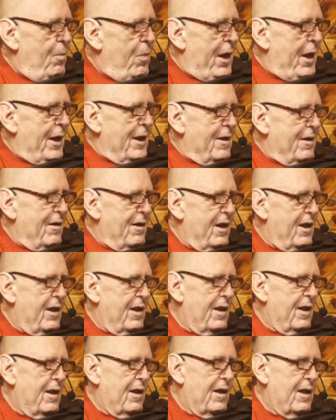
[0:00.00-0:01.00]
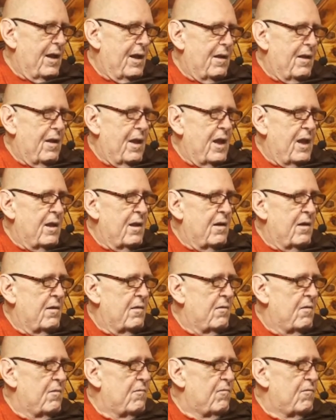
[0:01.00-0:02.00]
But
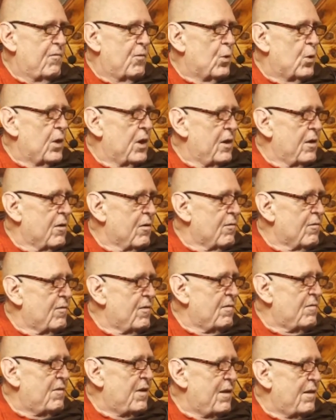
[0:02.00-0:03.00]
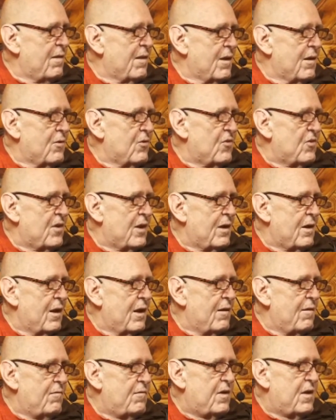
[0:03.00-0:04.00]
in 40 or 50,000
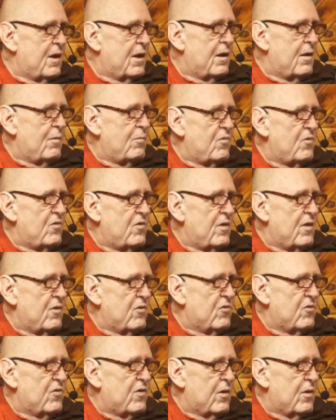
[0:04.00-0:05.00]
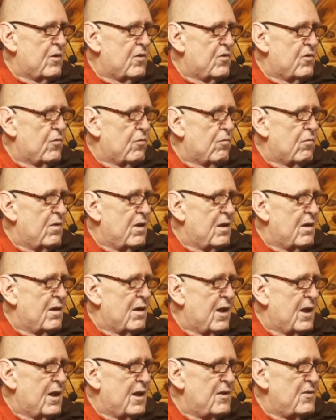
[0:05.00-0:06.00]
lifetimes, they start to
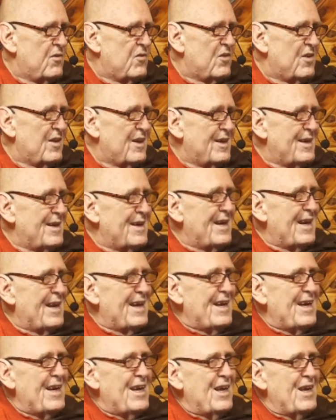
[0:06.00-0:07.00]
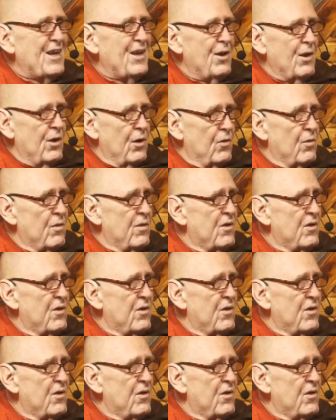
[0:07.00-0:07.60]
realize, you know,